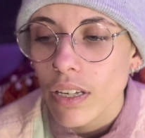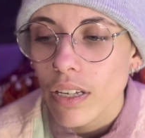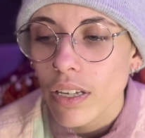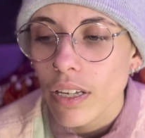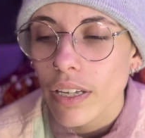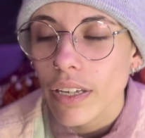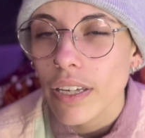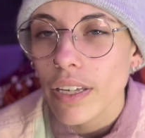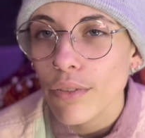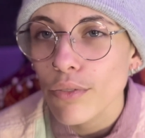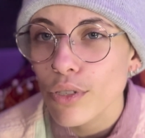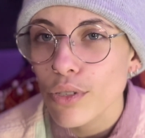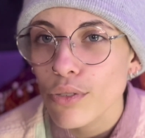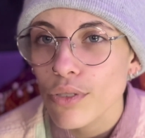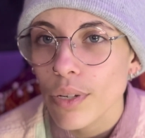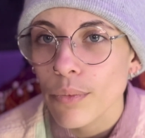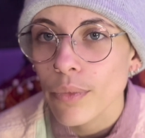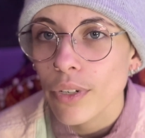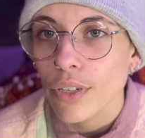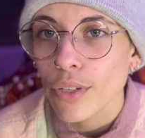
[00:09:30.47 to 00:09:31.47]
it gives you
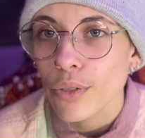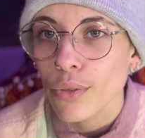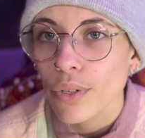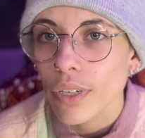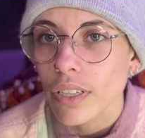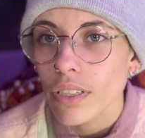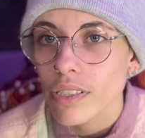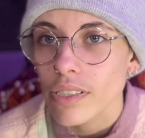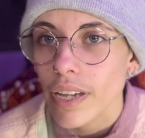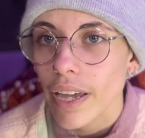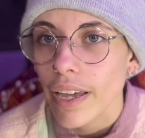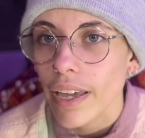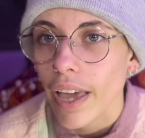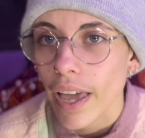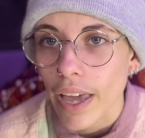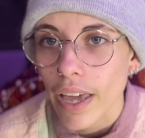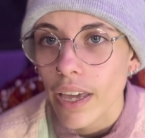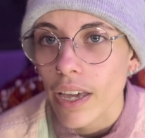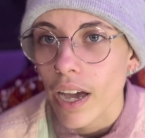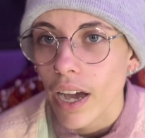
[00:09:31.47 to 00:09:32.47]
someone who can say,
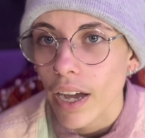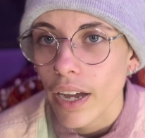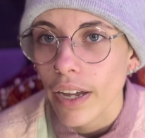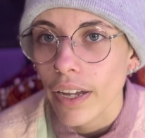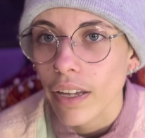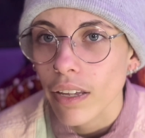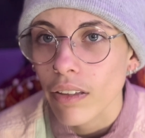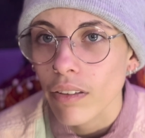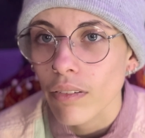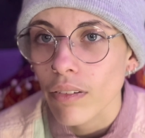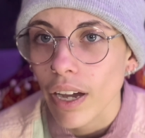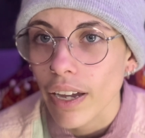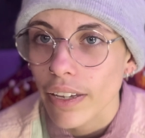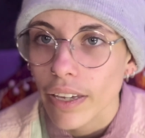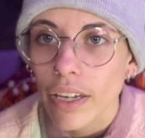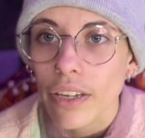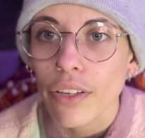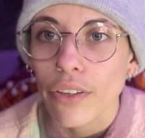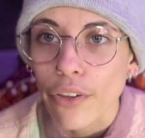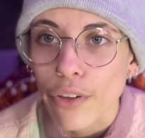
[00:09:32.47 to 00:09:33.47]
hey, I
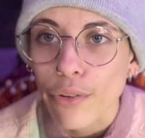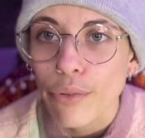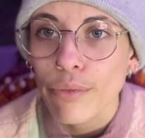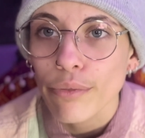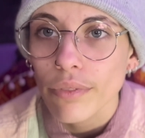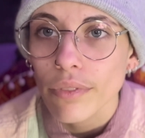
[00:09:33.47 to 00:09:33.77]
get you.